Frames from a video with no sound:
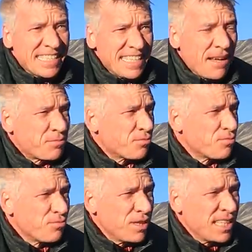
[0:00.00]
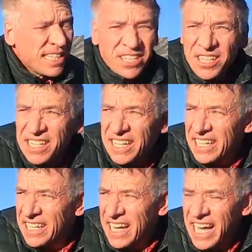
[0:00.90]
Slept really good,
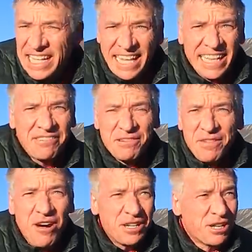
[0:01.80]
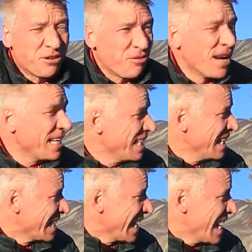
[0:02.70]
and I think we found a great
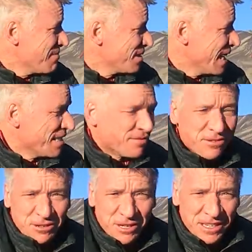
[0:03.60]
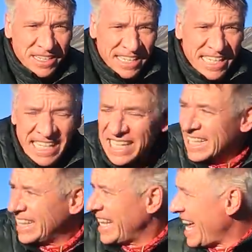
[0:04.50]
little campsite for
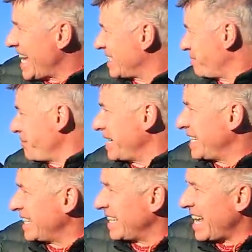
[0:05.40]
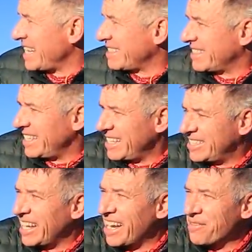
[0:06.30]
last minute, last
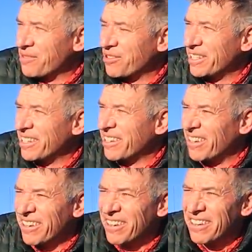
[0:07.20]
ditch effort here.